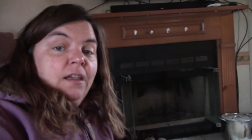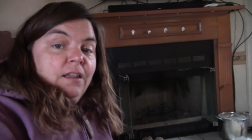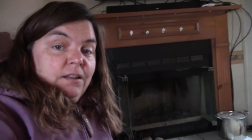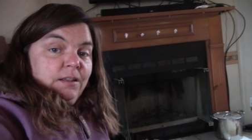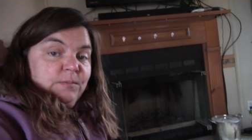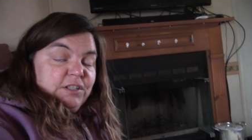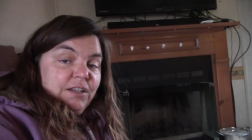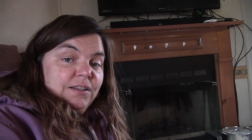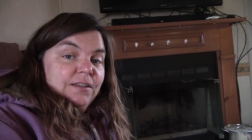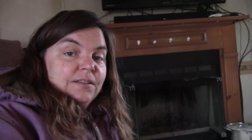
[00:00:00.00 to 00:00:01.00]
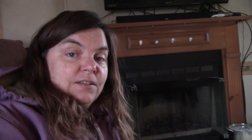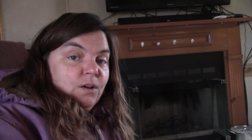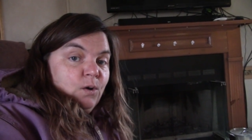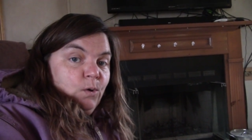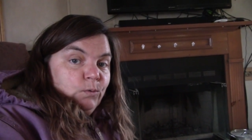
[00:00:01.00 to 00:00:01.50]
And let me tell you, it's a
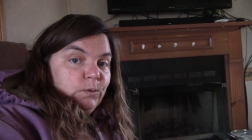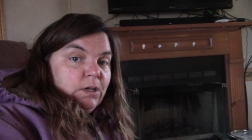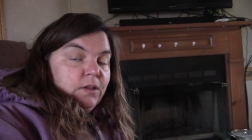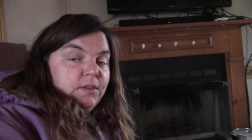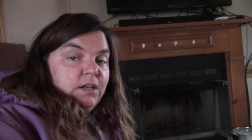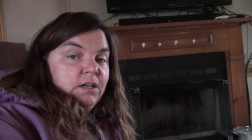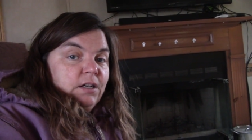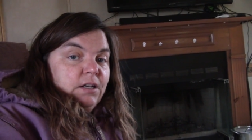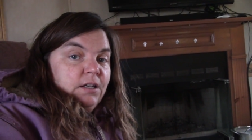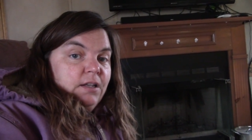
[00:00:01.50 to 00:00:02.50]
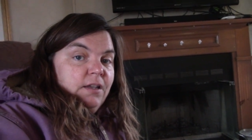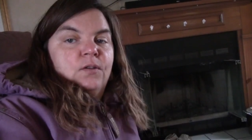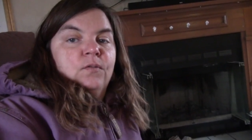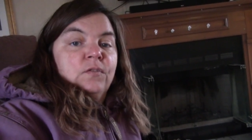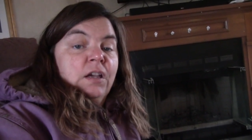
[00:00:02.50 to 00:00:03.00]
cold one out there.
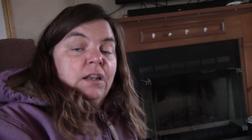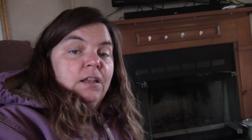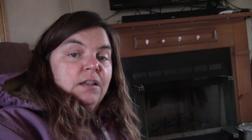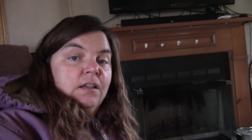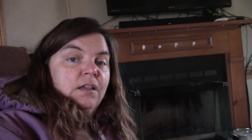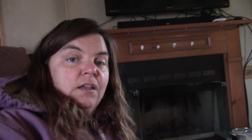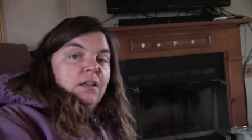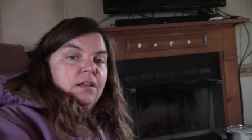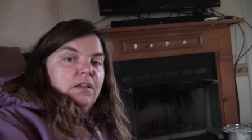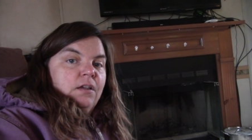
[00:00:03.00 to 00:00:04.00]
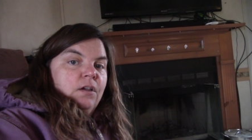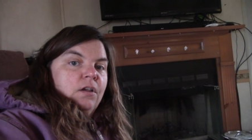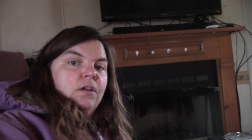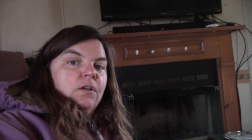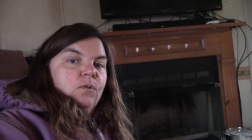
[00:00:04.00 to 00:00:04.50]
have got a
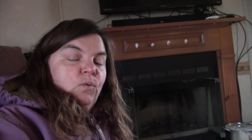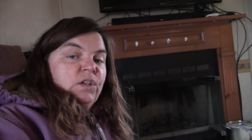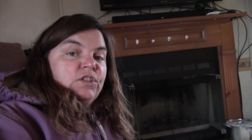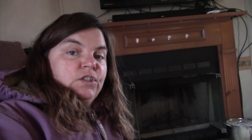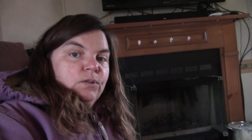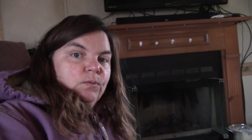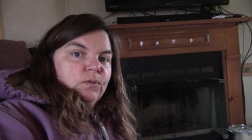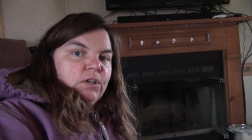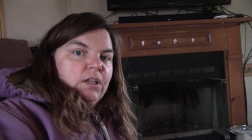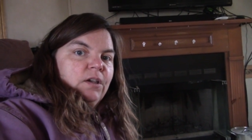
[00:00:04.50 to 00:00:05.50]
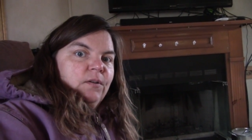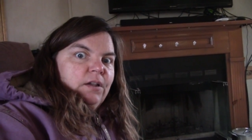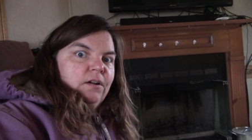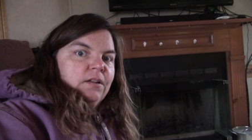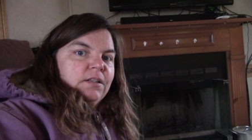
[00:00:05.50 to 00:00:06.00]
wind chill warning
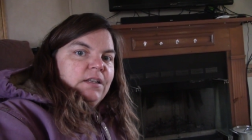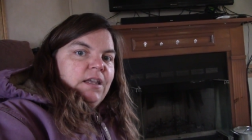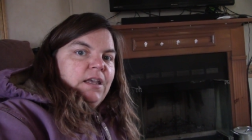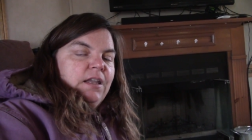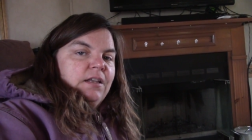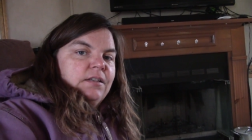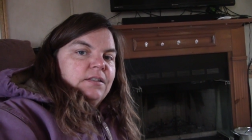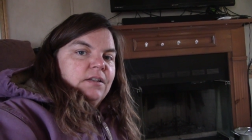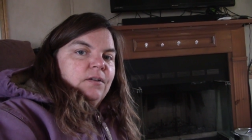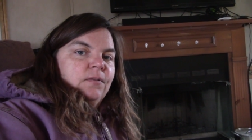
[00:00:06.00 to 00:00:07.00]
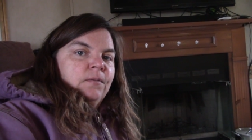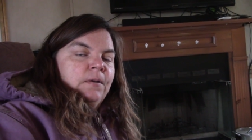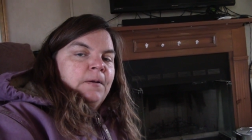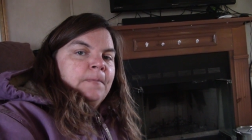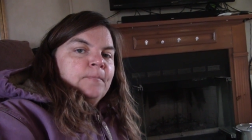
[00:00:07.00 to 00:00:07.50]
going on today, so
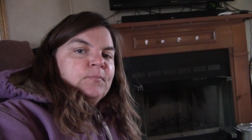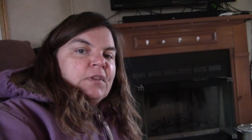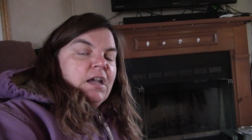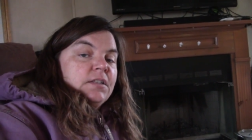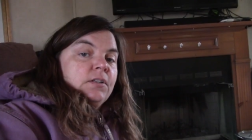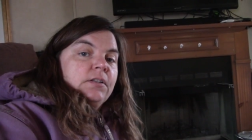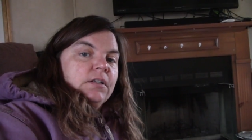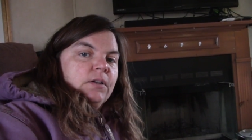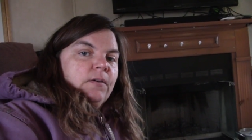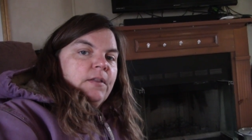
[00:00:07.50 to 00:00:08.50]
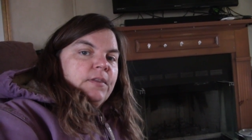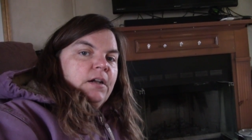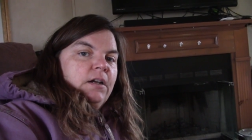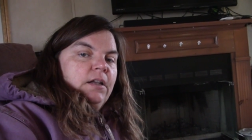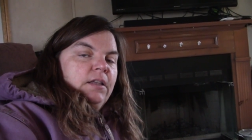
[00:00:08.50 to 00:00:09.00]
I still need to go out
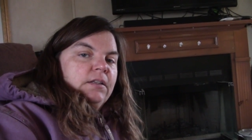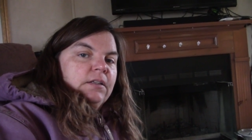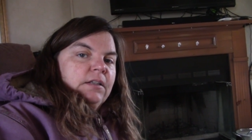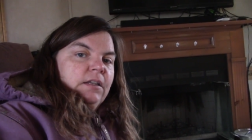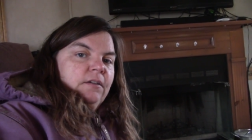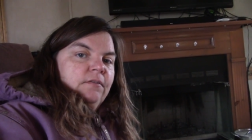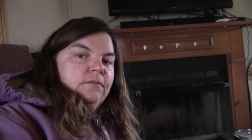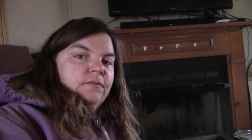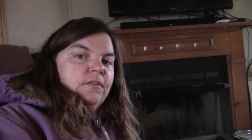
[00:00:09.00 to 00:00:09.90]
there and give